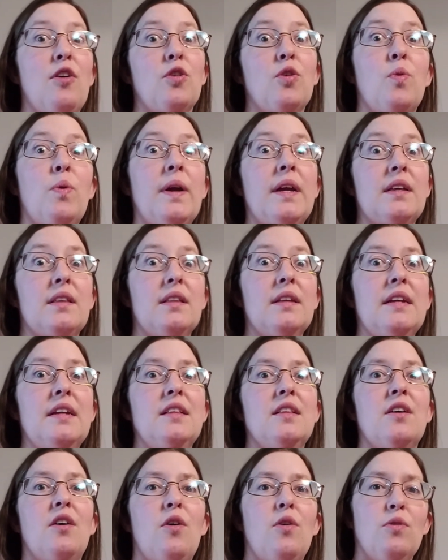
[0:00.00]
quickly
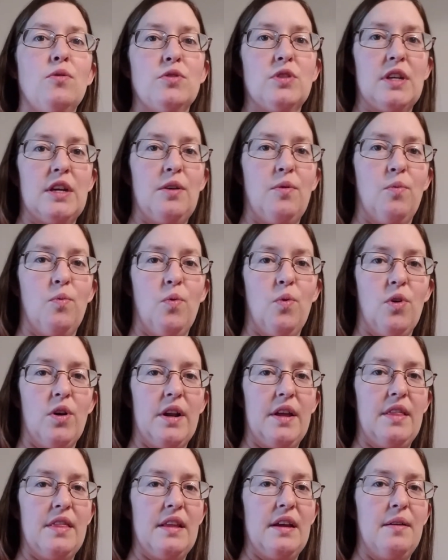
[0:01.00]
the holes get worn
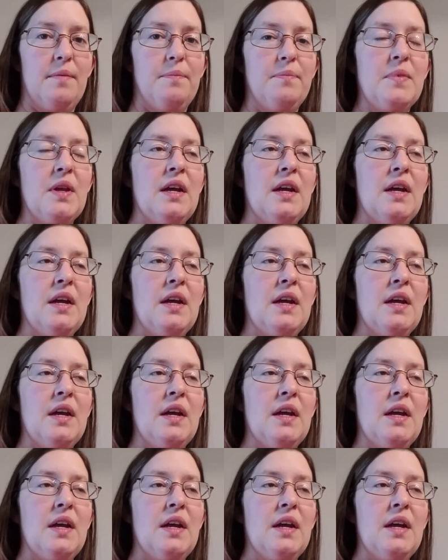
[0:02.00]
in them.